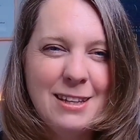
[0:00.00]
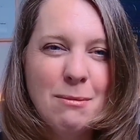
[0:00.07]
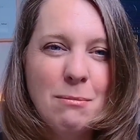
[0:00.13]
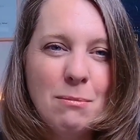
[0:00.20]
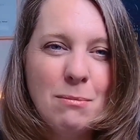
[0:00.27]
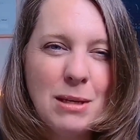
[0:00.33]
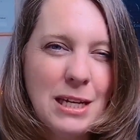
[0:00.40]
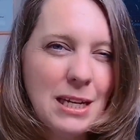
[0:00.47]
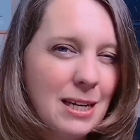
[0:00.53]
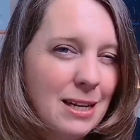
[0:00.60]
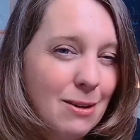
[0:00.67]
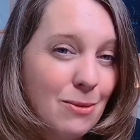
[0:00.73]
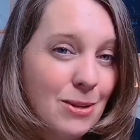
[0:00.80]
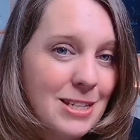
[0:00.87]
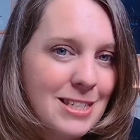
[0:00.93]
minute
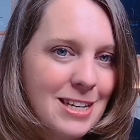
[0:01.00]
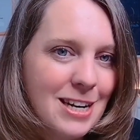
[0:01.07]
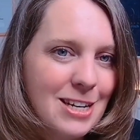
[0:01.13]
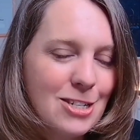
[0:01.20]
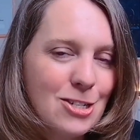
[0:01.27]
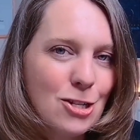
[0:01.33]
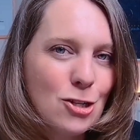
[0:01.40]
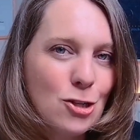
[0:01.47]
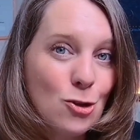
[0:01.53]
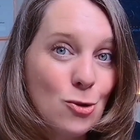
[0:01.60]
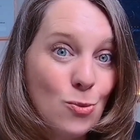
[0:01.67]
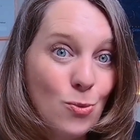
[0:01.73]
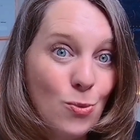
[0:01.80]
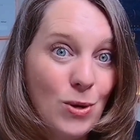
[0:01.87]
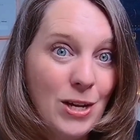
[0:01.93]
we start to
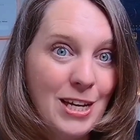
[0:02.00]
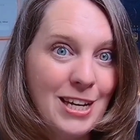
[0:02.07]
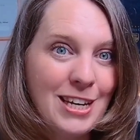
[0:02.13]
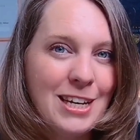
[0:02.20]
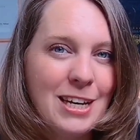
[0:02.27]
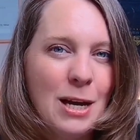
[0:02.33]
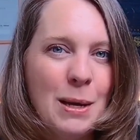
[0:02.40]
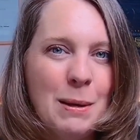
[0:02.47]
tweak